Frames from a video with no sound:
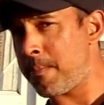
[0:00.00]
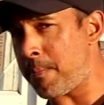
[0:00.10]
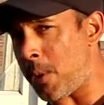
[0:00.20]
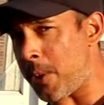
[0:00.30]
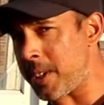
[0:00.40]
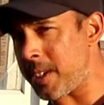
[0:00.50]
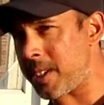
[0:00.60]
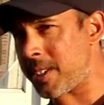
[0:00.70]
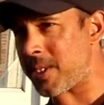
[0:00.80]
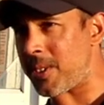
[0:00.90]
bought it.
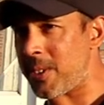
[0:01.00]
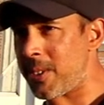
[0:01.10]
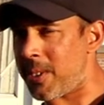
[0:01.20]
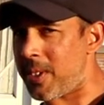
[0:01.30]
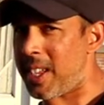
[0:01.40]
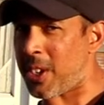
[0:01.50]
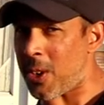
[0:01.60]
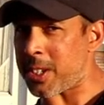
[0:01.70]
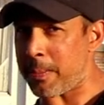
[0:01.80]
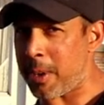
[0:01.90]
So it
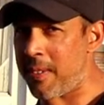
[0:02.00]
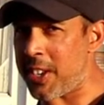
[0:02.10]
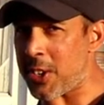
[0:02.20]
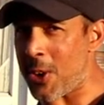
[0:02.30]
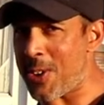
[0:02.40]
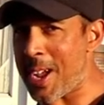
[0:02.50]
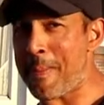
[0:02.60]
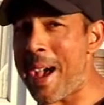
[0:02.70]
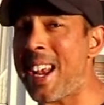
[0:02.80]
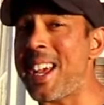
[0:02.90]
cost the previous owner
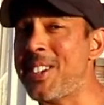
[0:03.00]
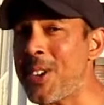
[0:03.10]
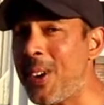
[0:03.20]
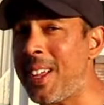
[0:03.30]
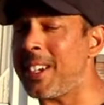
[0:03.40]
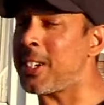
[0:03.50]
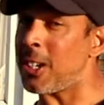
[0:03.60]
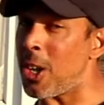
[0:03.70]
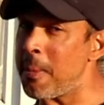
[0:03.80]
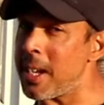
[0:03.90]
about $1 a
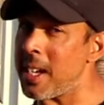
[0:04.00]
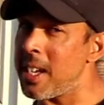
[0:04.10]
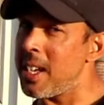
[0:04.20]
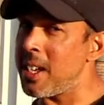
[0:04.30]
kilometer.